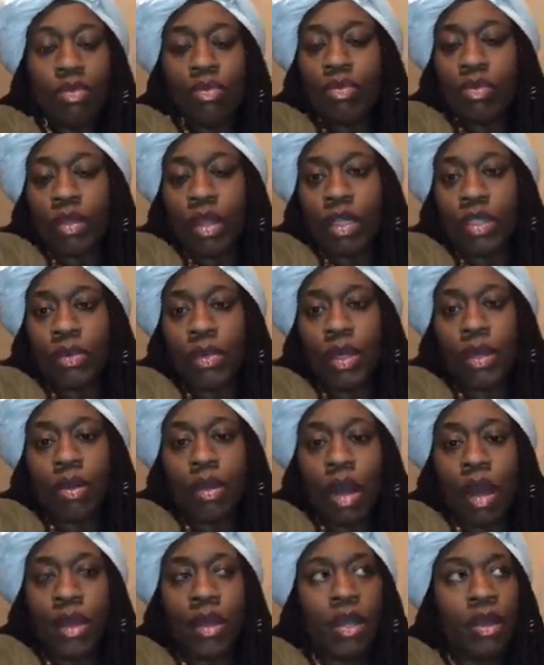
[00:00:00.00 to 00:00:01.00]
Because we go
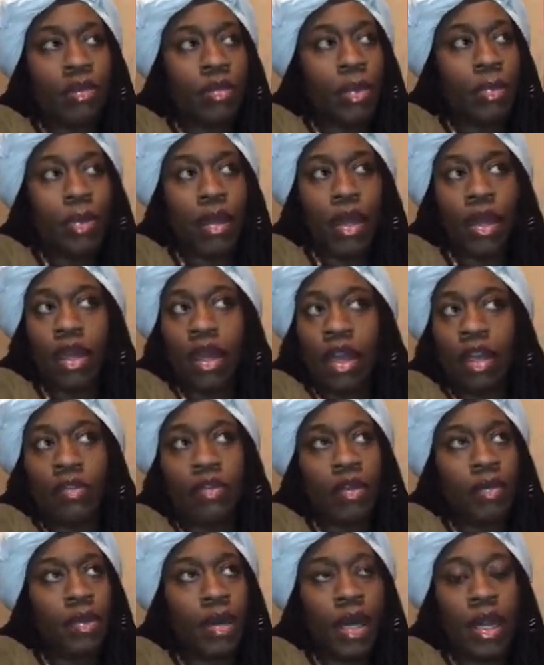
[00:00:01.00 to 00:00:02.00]
out here and we pay
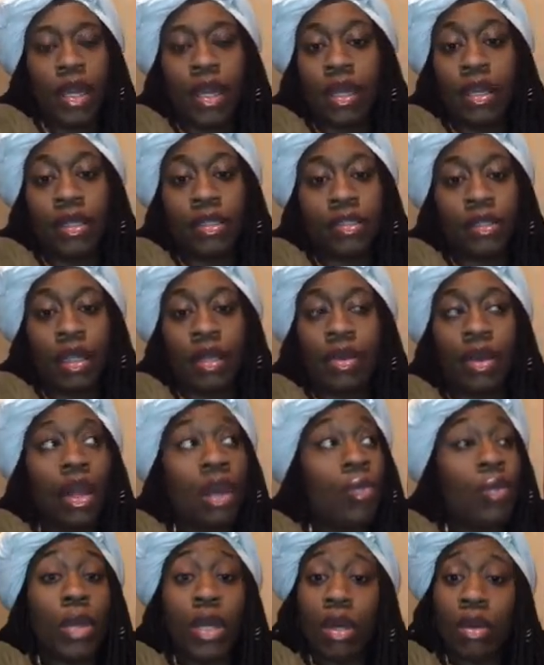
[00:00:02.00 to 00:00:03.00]
everybody else and,
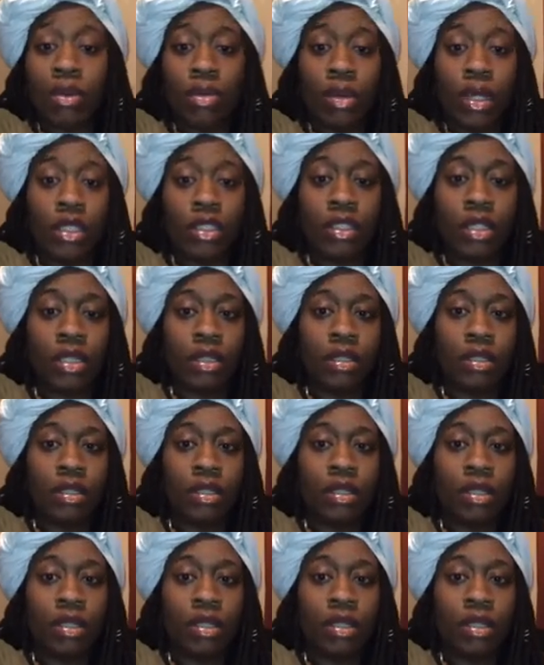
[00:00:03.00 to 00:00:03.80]
and we don't question it.